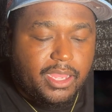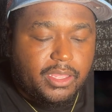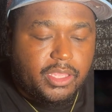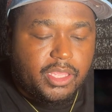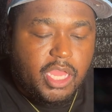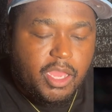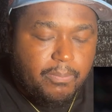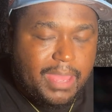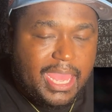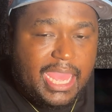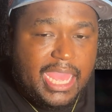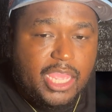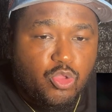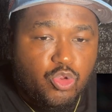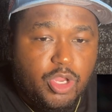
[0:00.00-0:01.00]
young
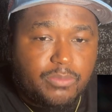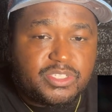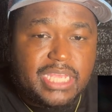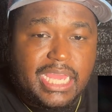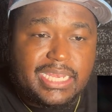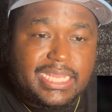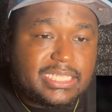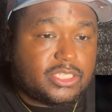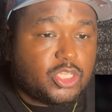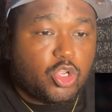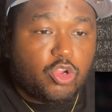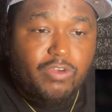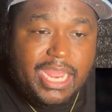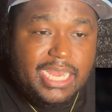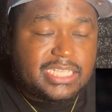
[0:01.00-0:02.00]
man,
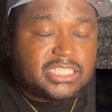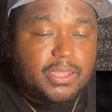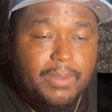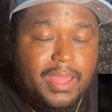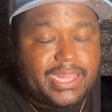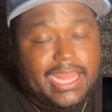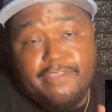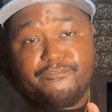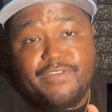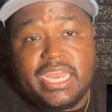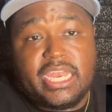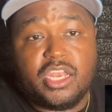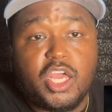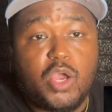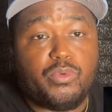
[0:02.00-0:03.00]
they fell
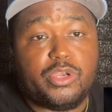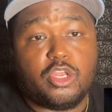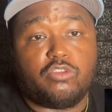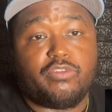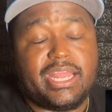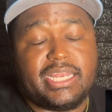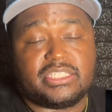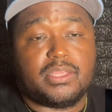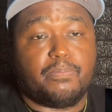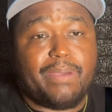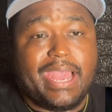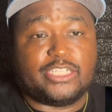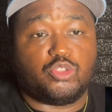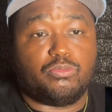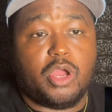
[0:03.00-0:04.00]
in love with the greatness of
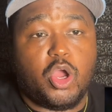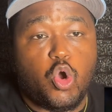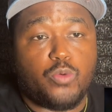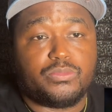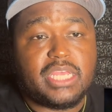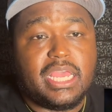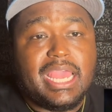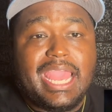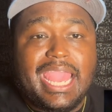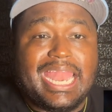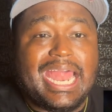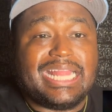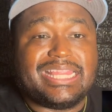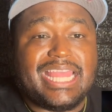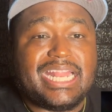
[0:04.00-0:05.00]
Patrick Mahomes. And
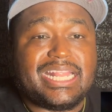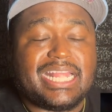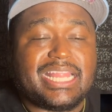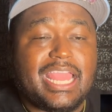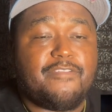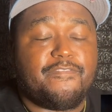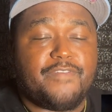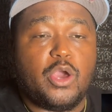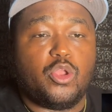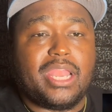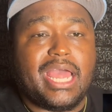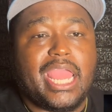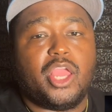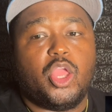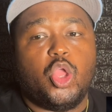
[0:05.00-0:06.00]
I think that they felt
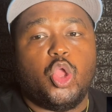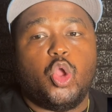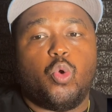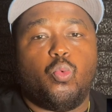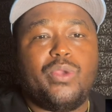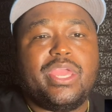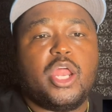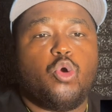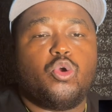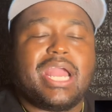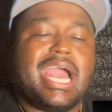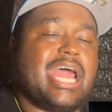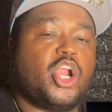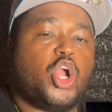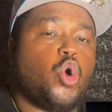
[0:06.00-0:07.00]
like we don't
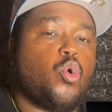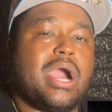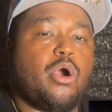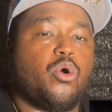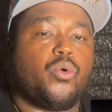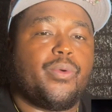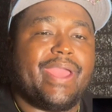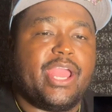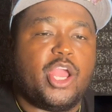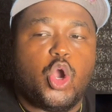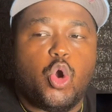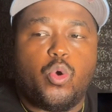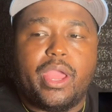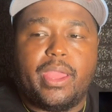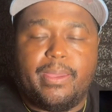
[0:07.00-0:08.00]
got to go out and
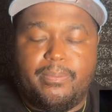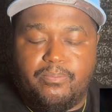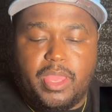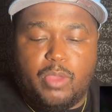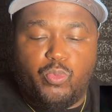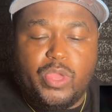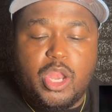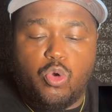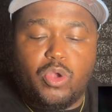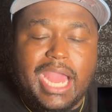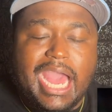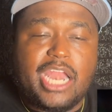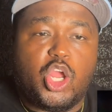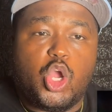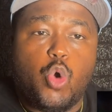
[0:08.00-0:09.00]
we don't
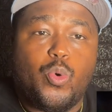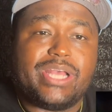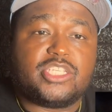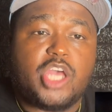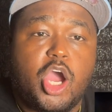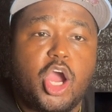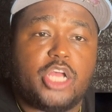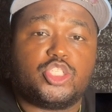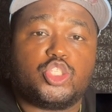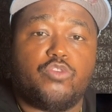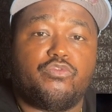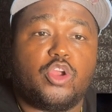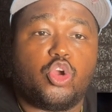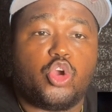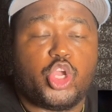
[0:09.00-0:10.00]
got to go as hard
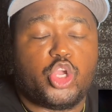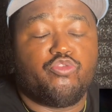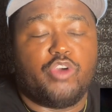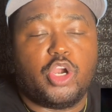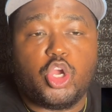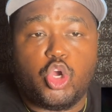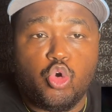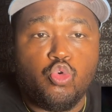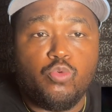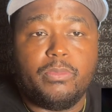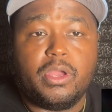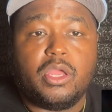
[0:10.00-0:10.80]
to recoup